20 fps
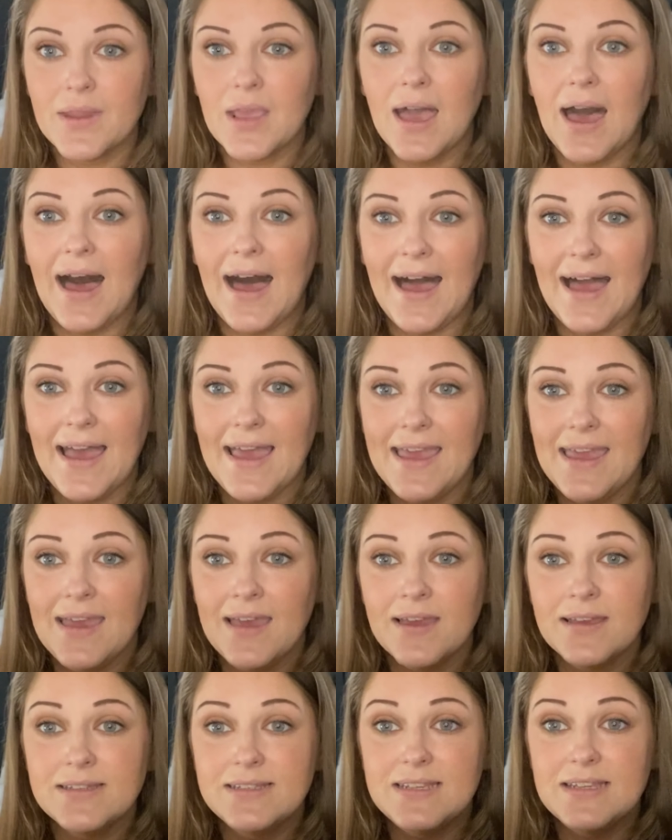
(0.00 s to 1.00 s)
I
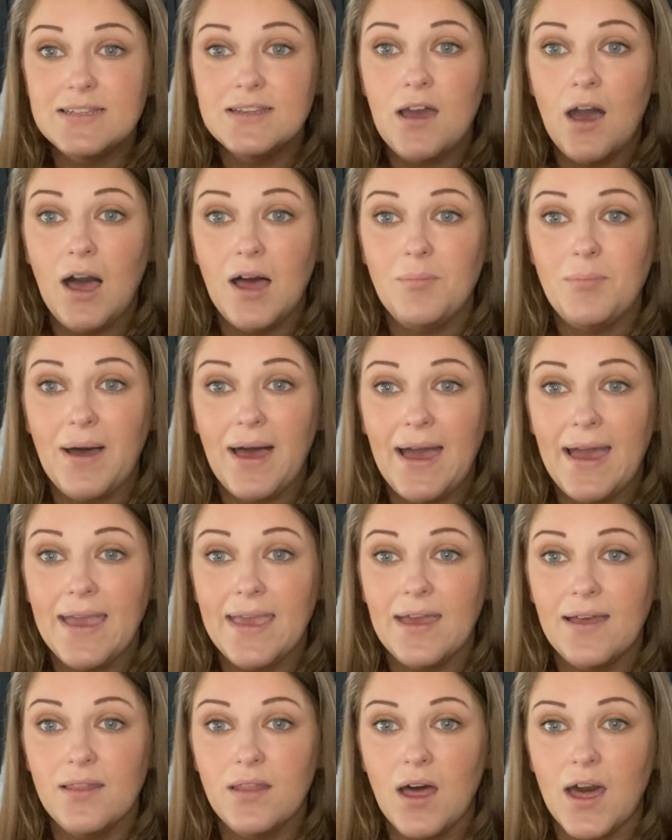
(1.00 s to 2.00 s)
did not
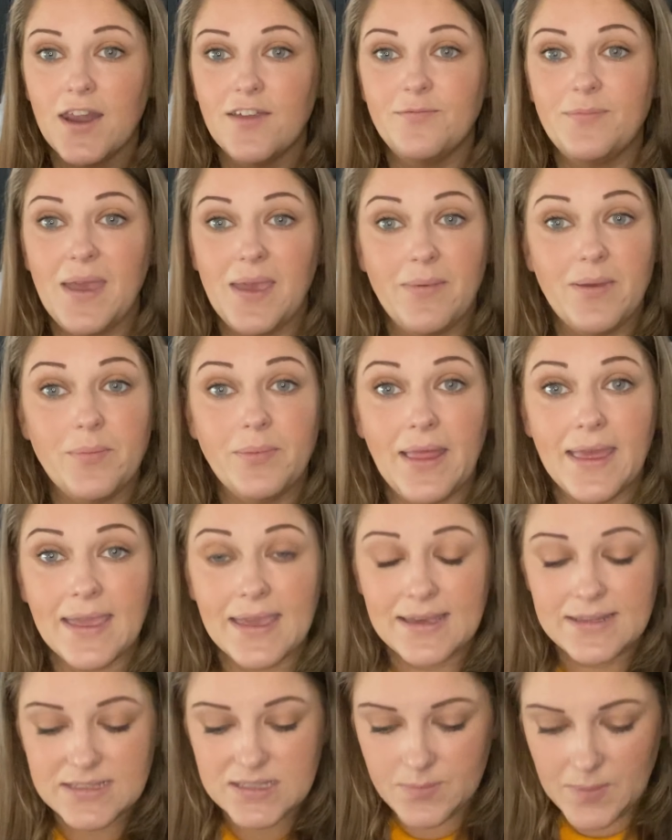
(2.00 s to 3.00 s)
buy a lot of baby
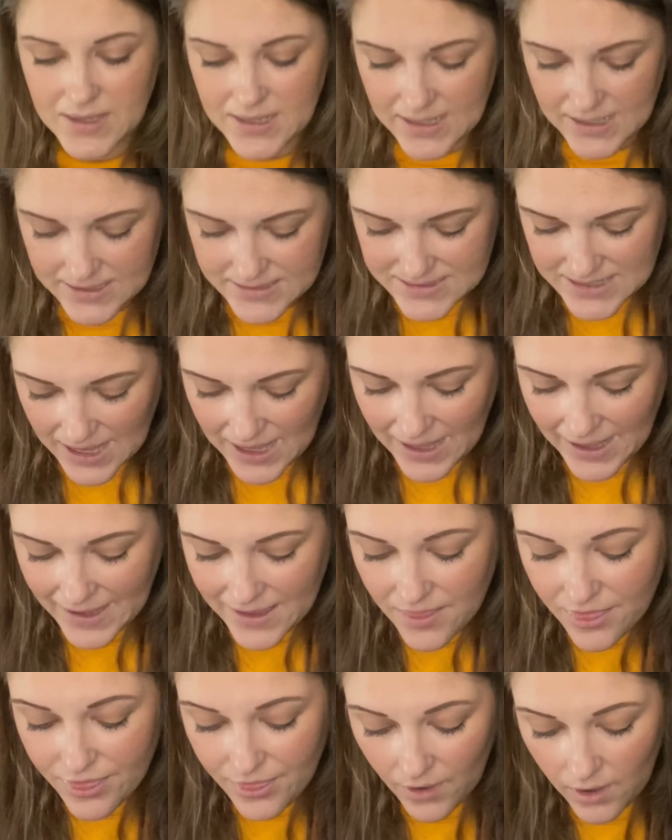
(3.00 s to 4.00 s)
blankets because
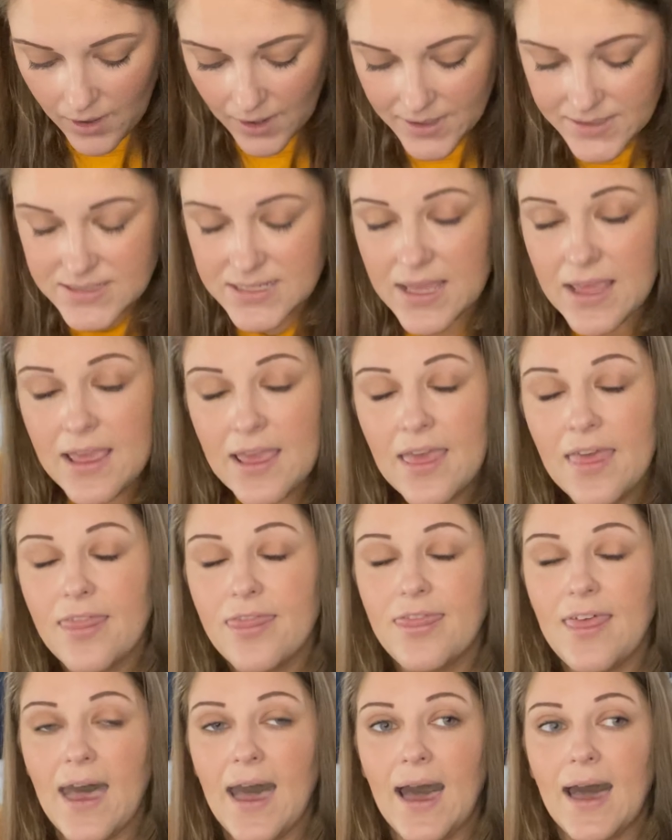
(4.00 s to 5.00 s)
I thought
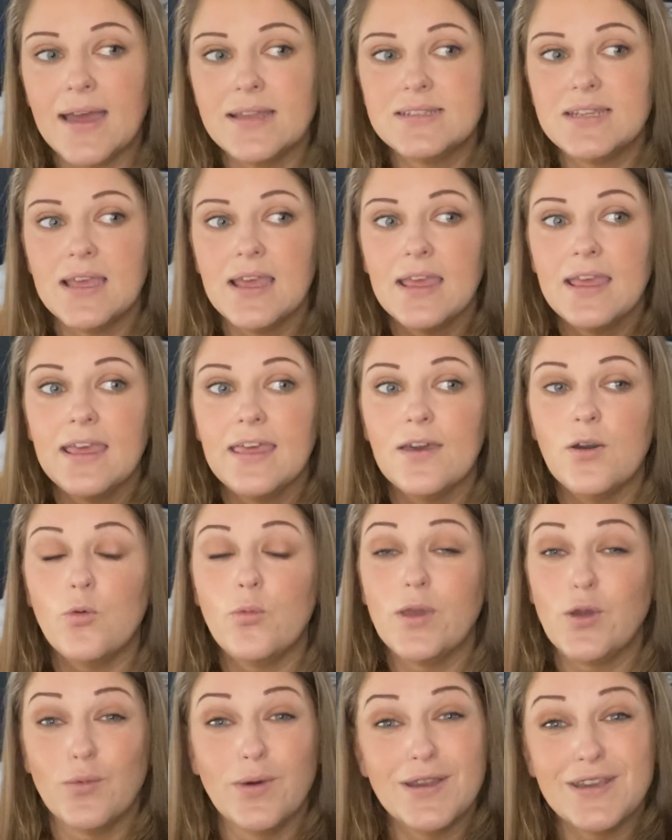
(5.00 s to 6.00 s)
that
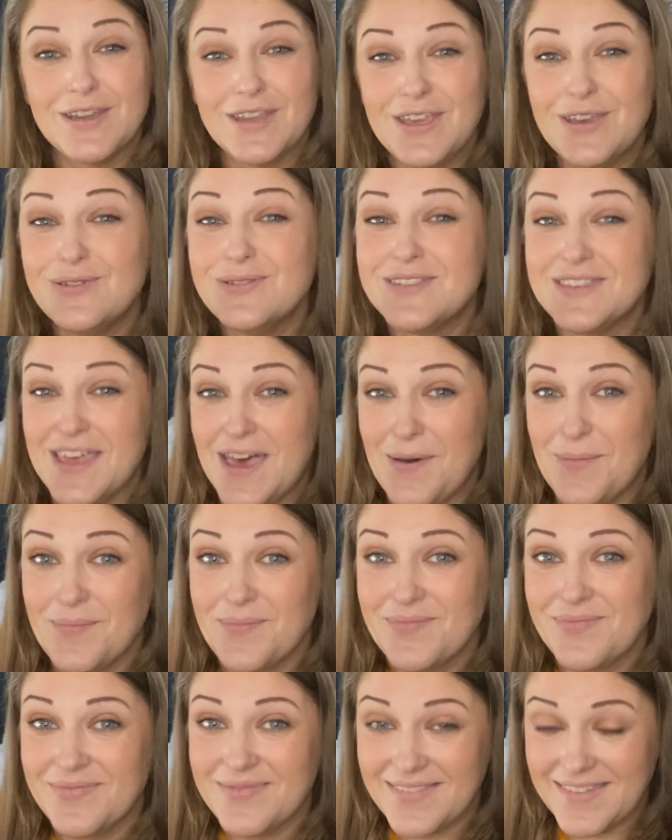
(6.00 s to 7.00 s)
we wouldn't use them.
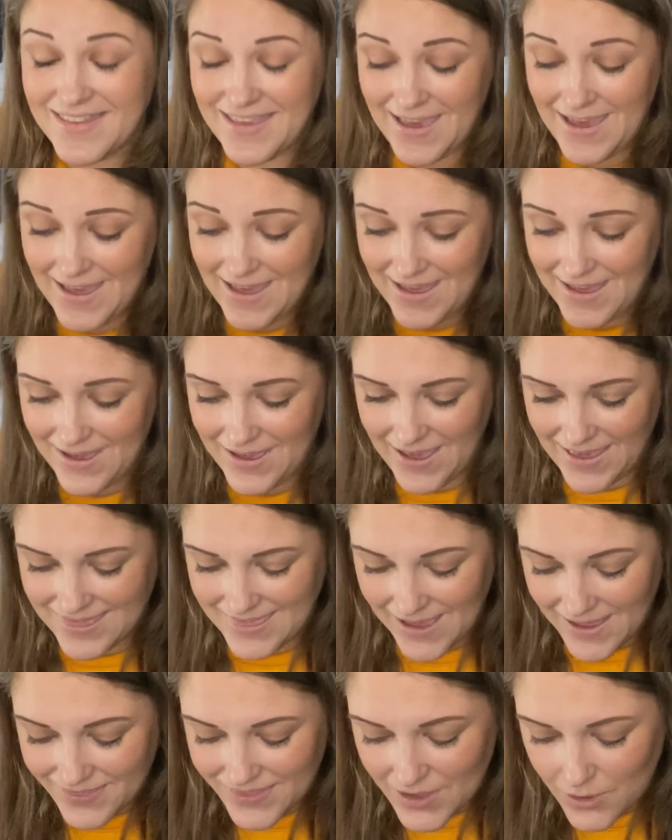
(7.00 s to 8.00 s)
I
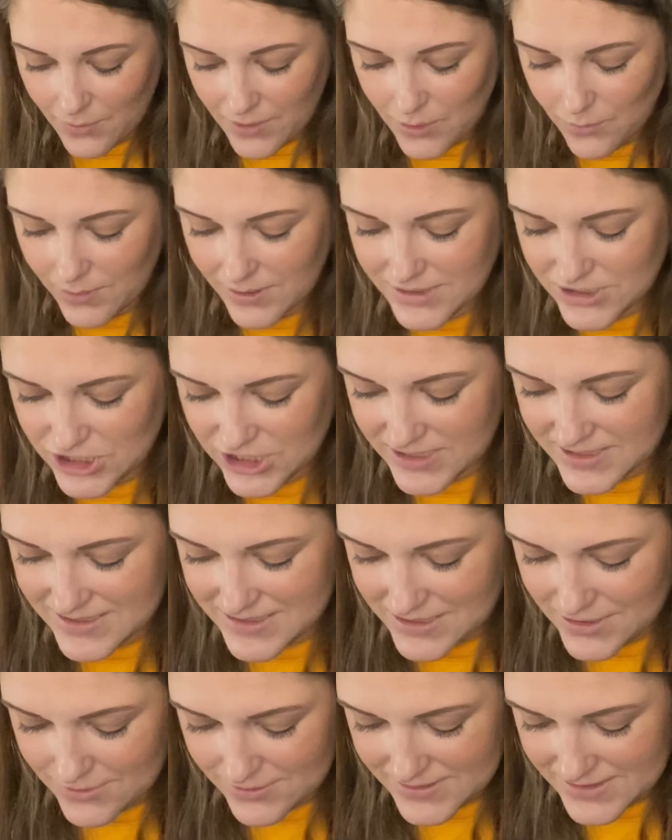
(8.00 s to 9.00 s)
thought that we would
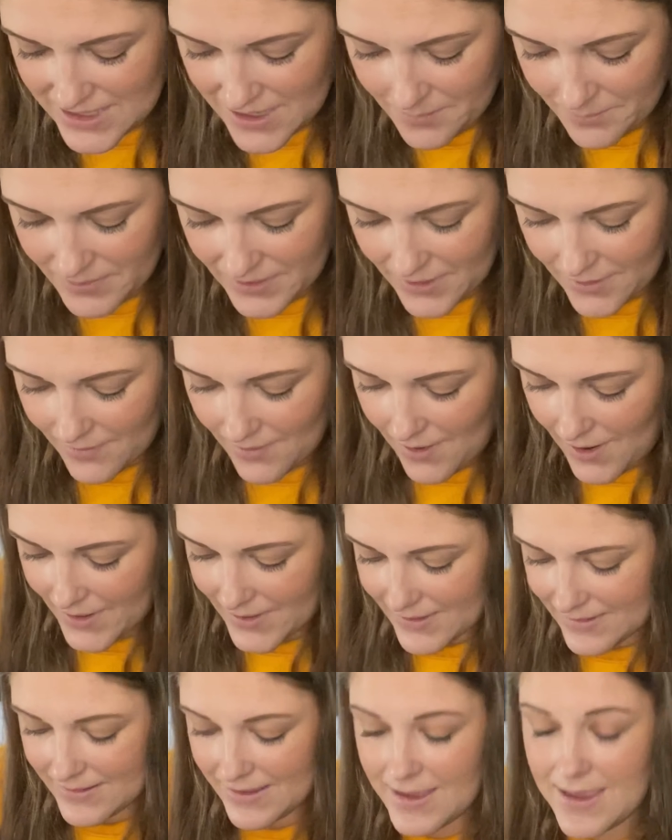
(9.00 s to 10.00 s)
just use them
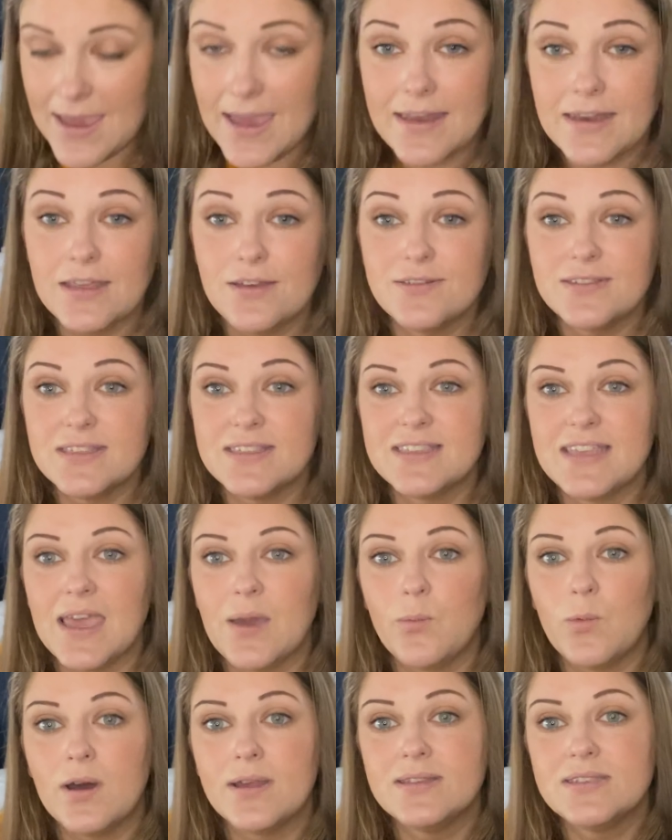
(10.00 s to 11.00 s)
periodically and use the
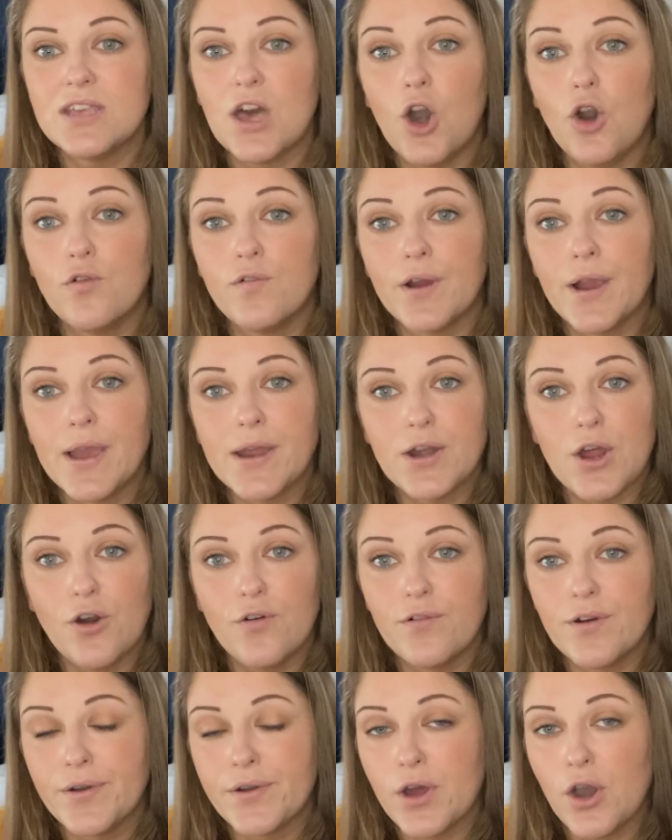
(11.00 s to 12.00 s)
same ones over and
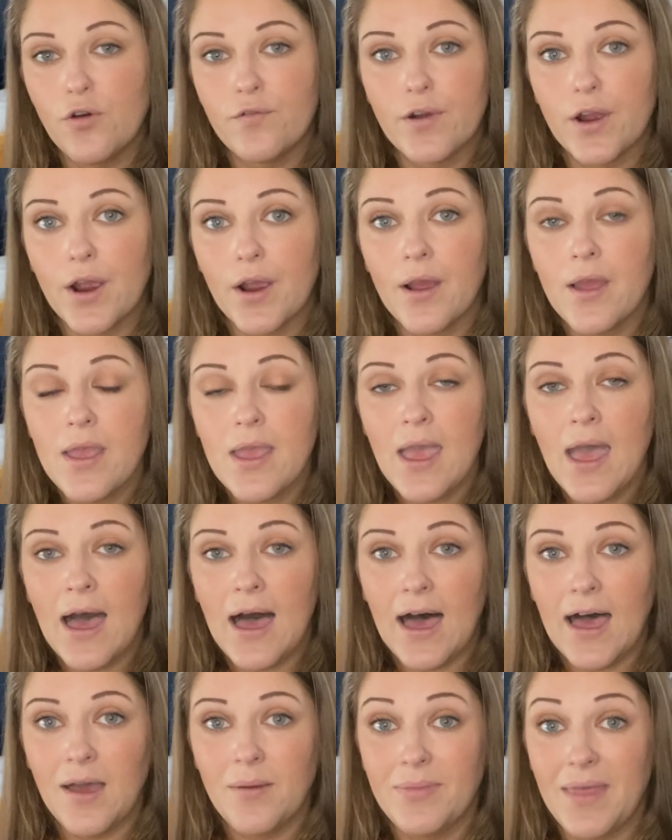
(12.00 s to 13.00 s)
over and over.
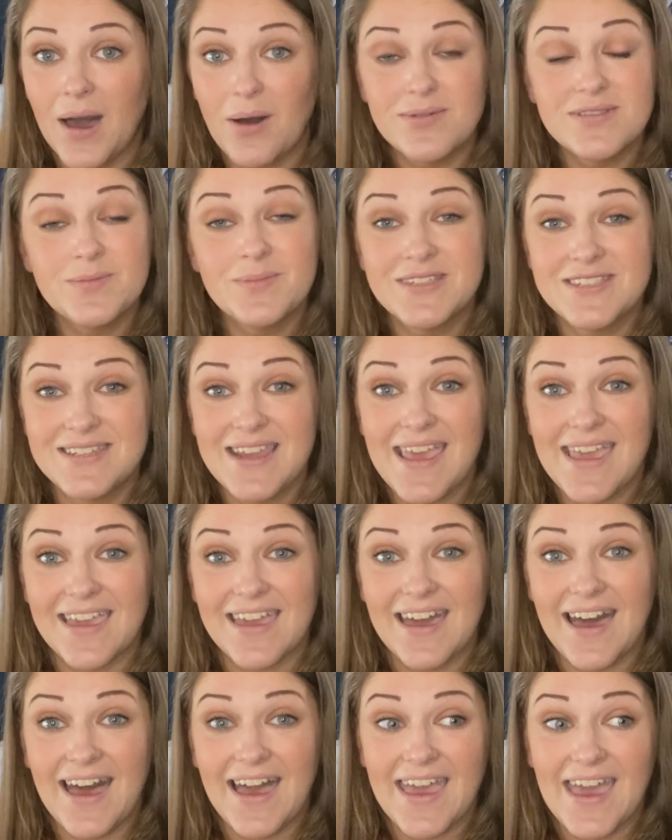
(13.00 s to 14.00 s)
That was a
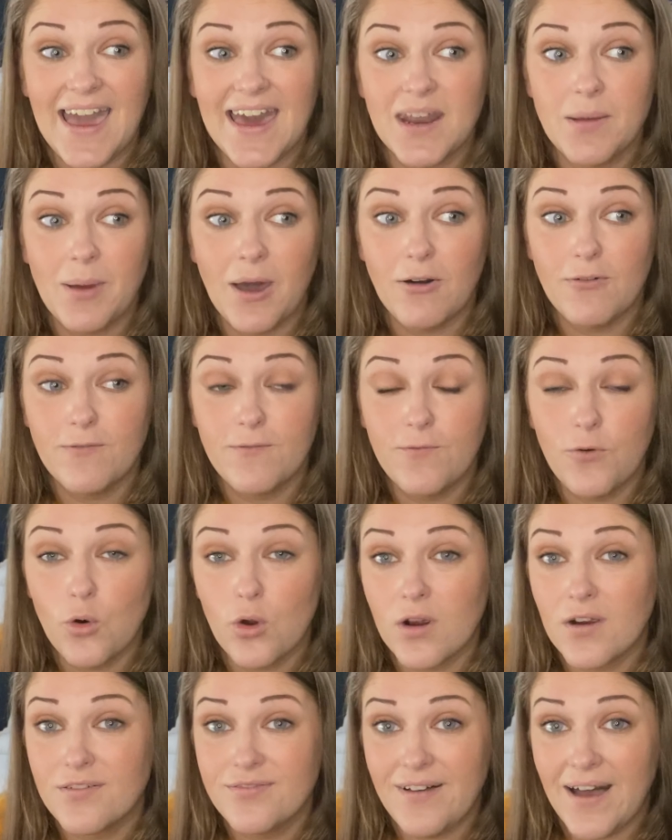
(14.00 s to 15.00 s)
mistake. I had about
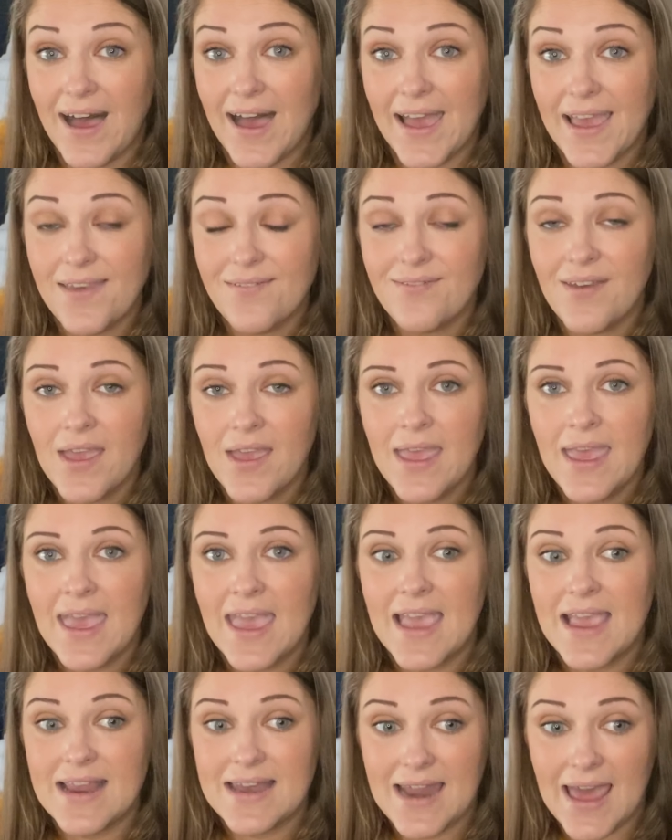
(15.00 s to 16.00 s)
4 or 5,
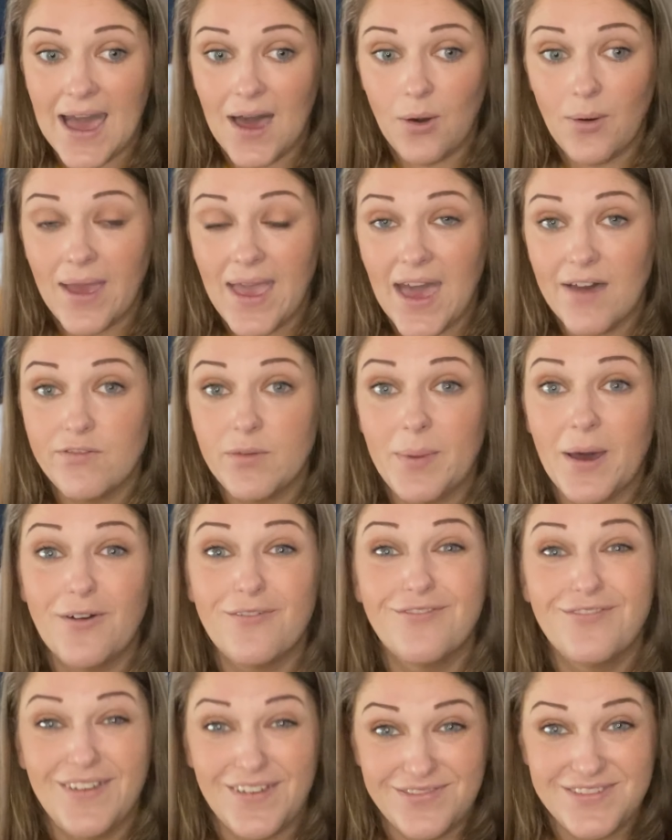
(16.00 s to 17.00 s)
and now I have
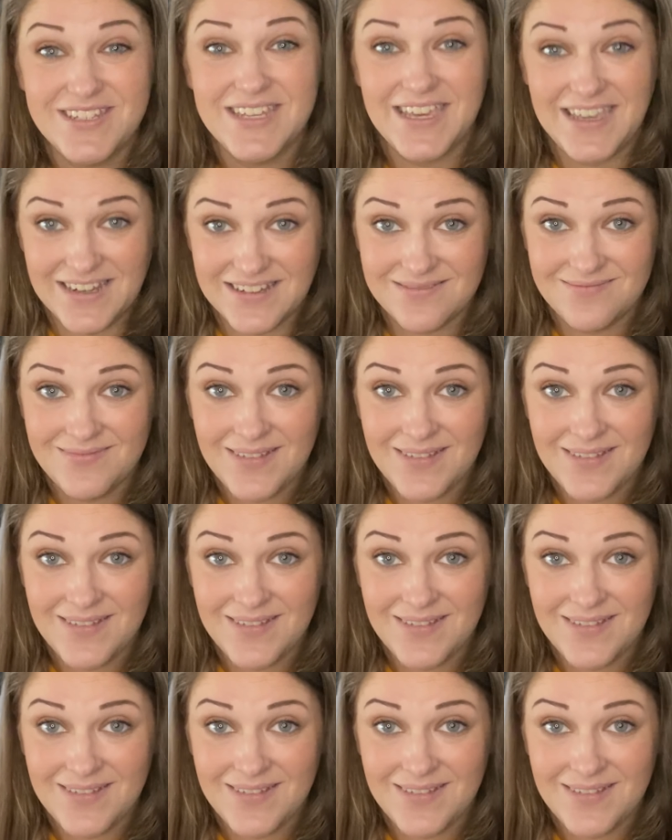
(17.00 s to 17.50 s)
about 15.